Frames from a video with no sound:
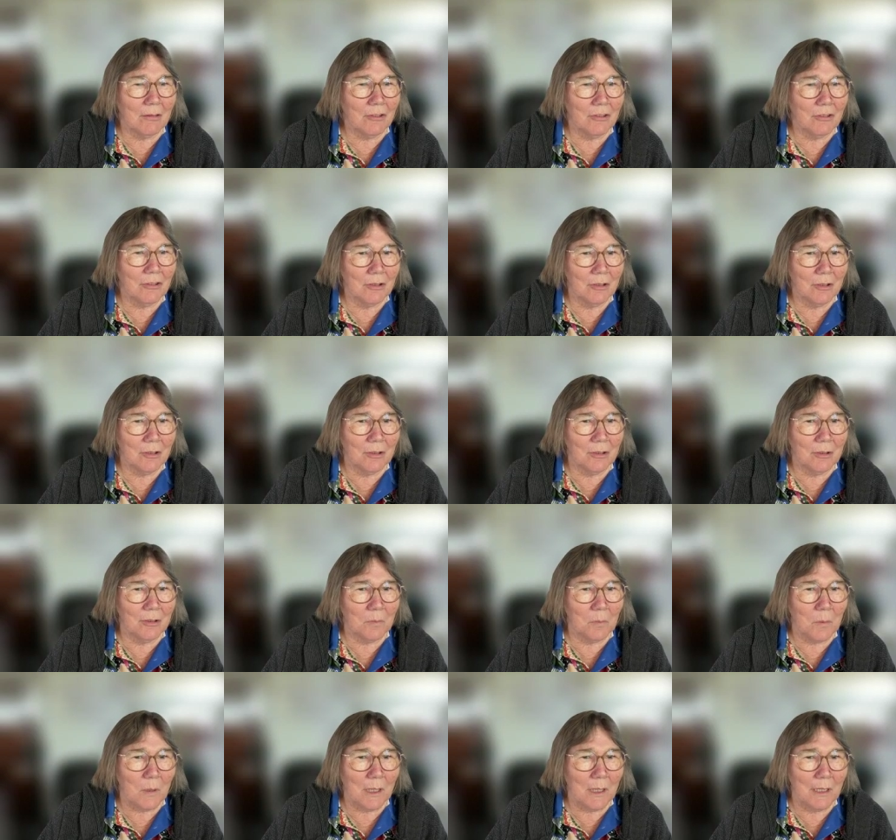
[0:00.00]

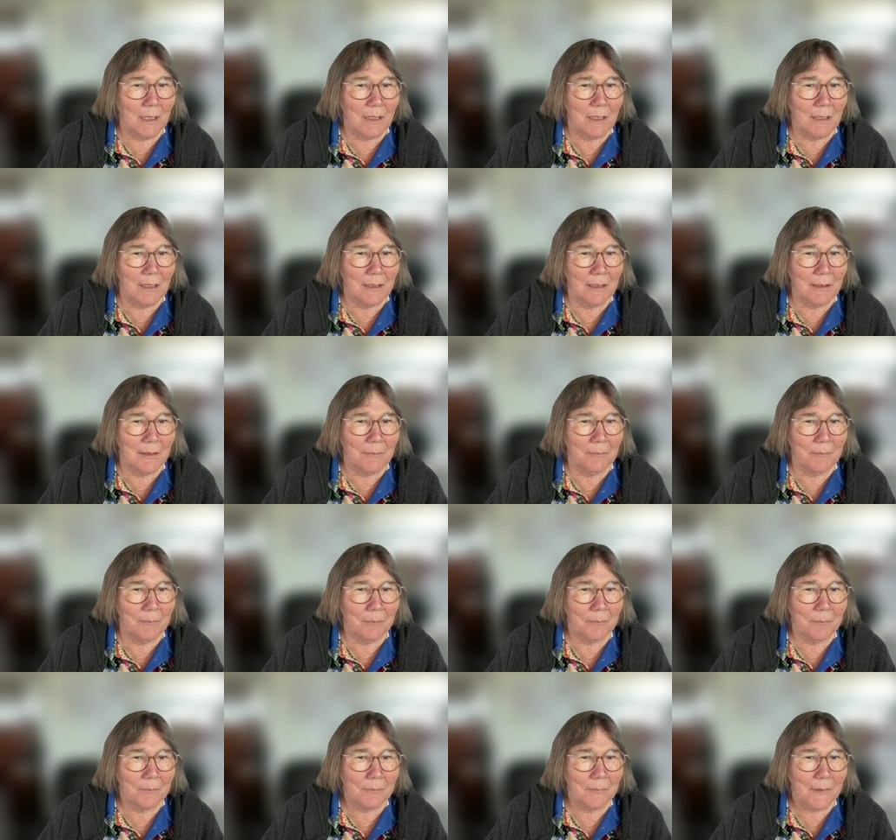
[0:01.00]
to
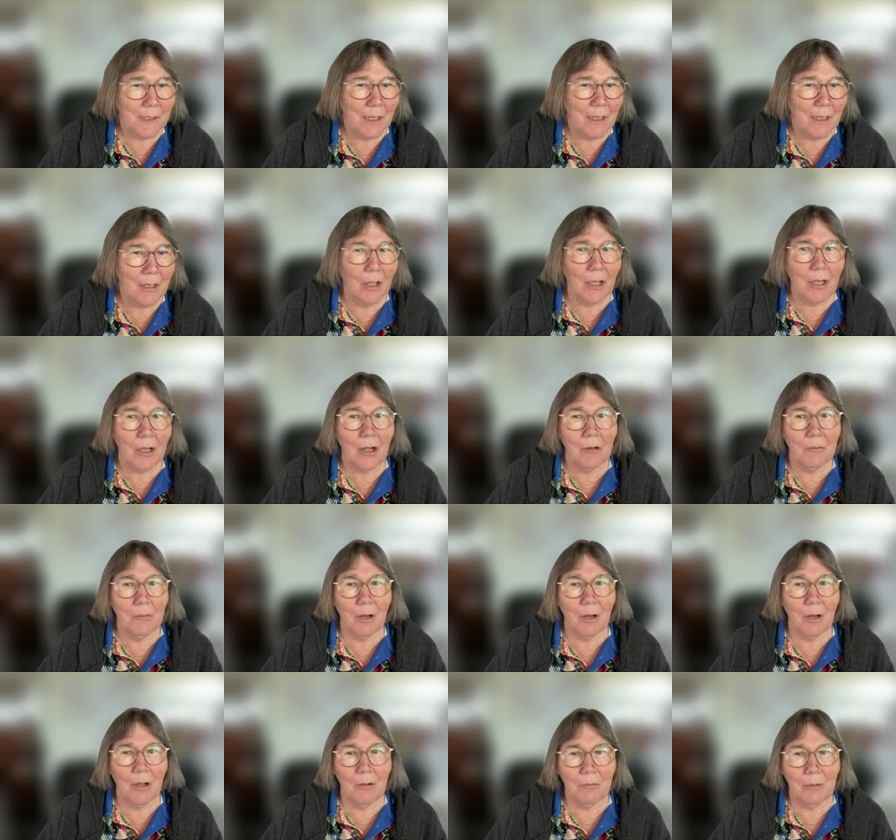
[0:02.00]
like I
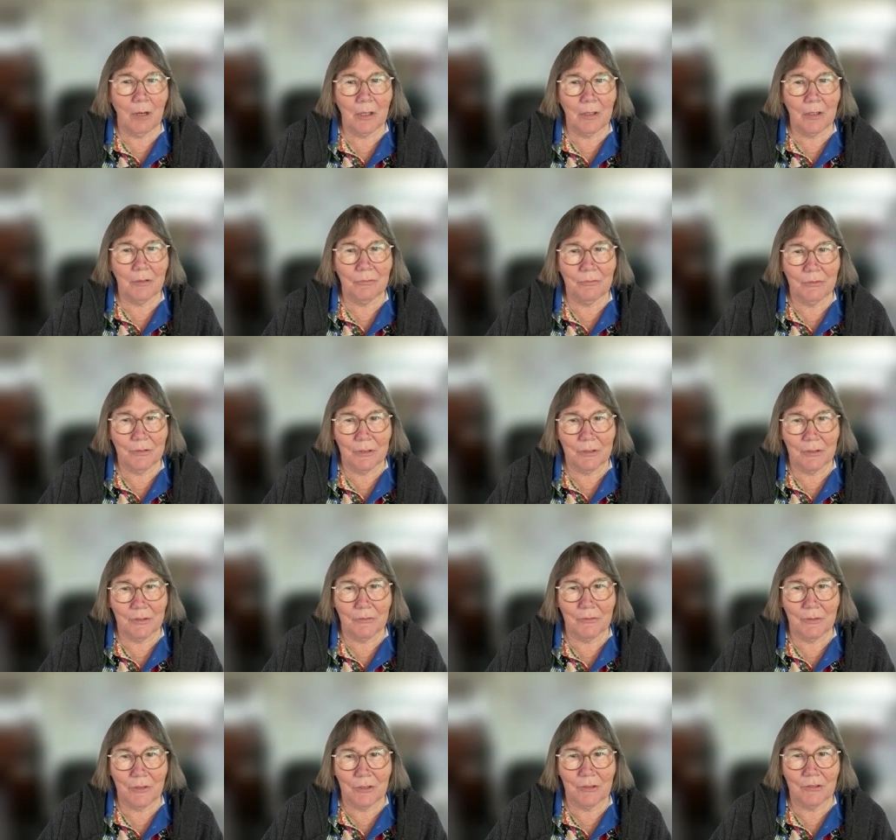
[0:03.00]
wrote a first
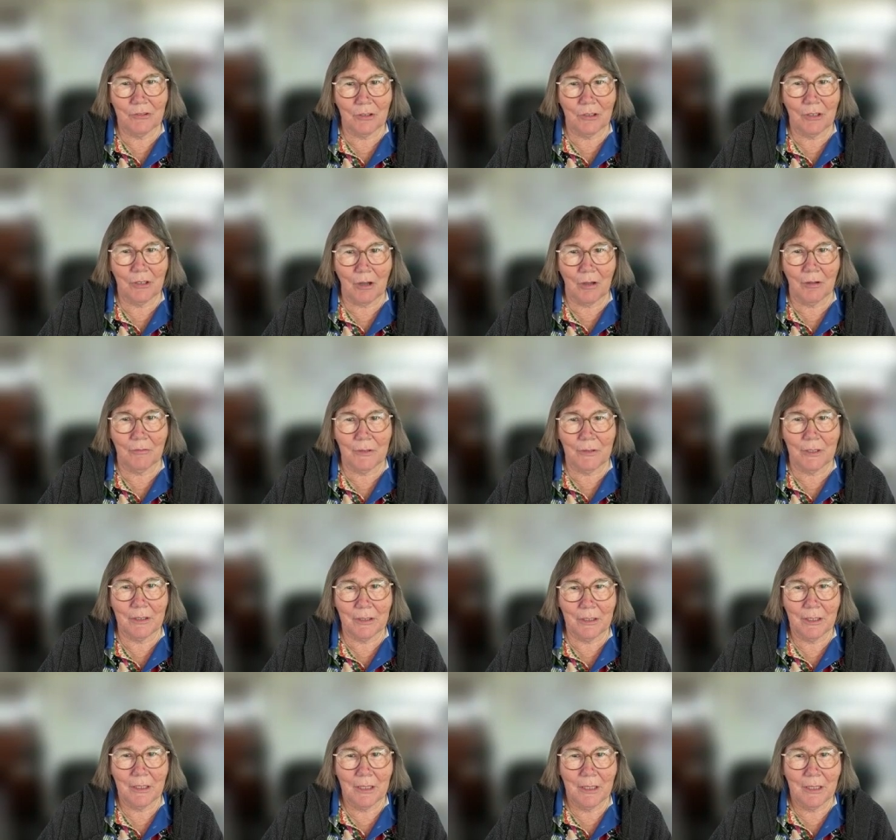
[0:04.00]
version of
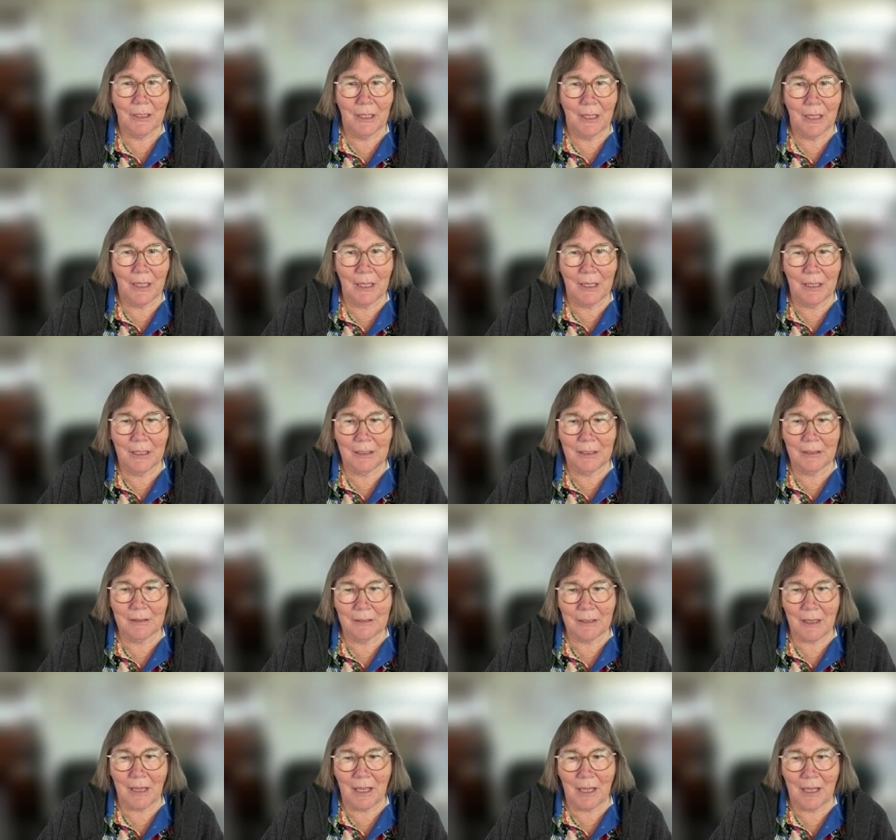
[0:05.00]
it
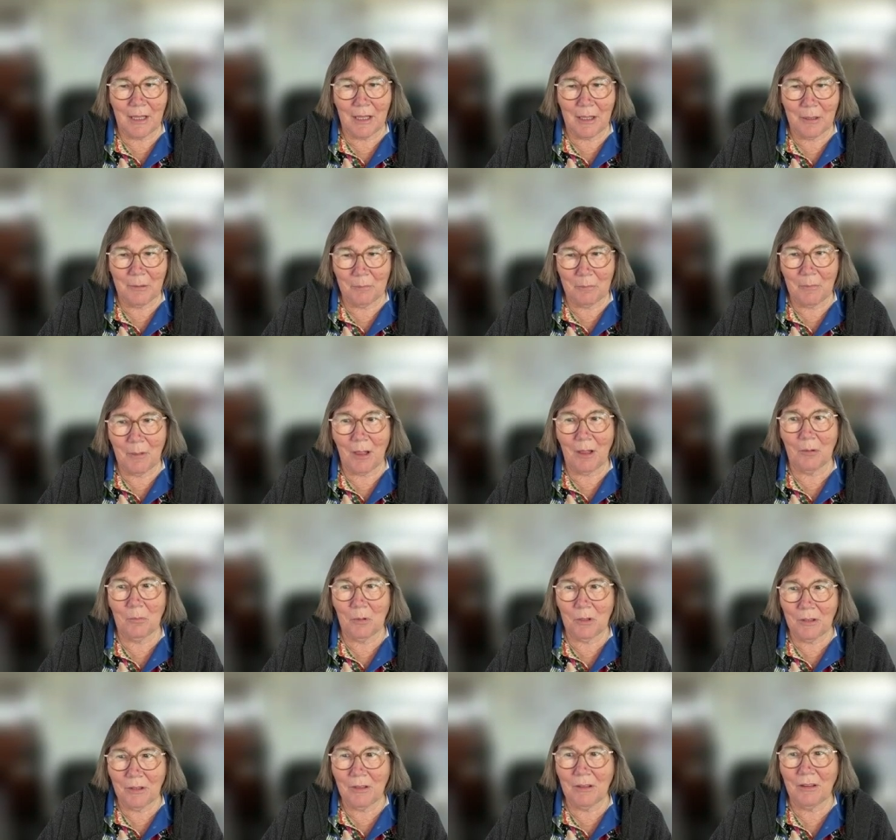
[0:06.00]
and
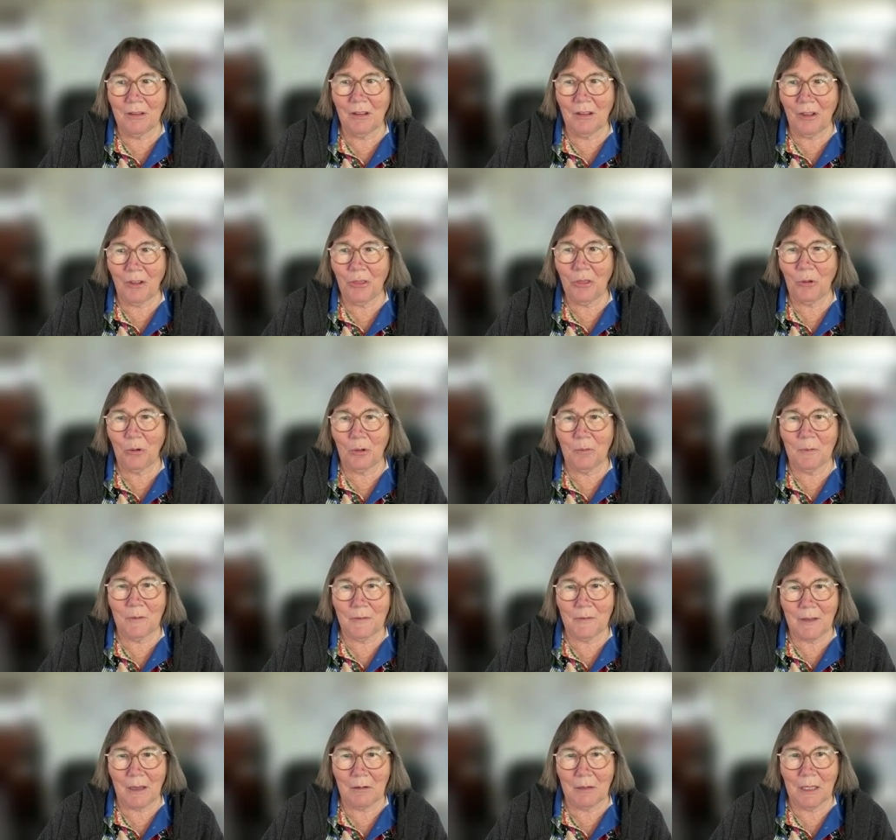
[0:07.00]
I thought it
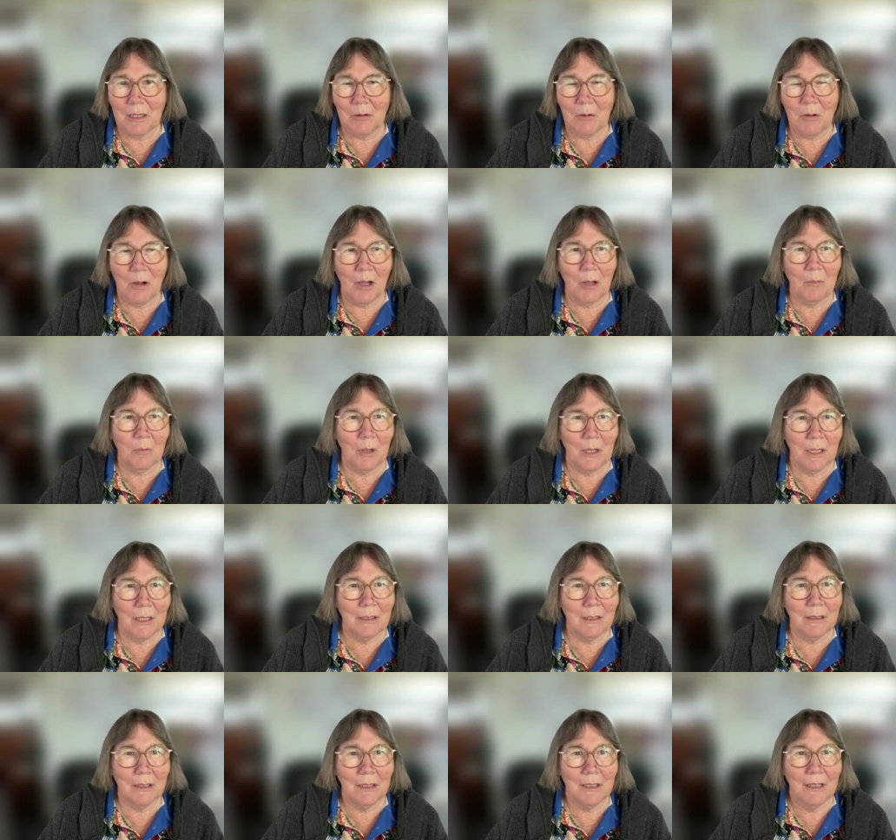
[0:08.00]
was going quite
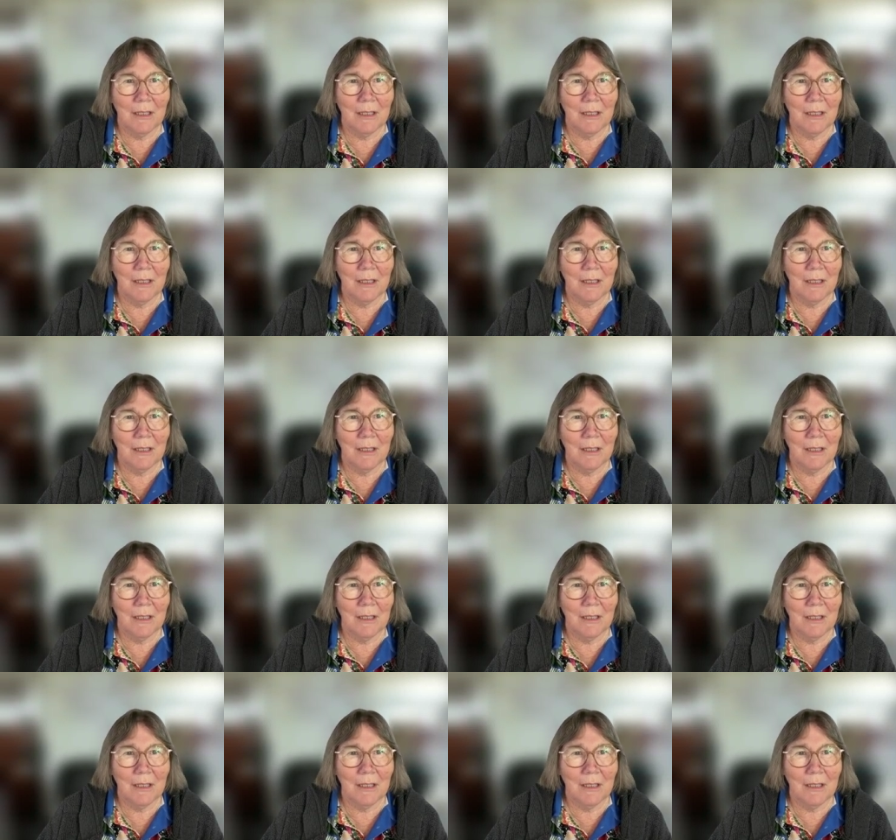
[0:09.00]
well.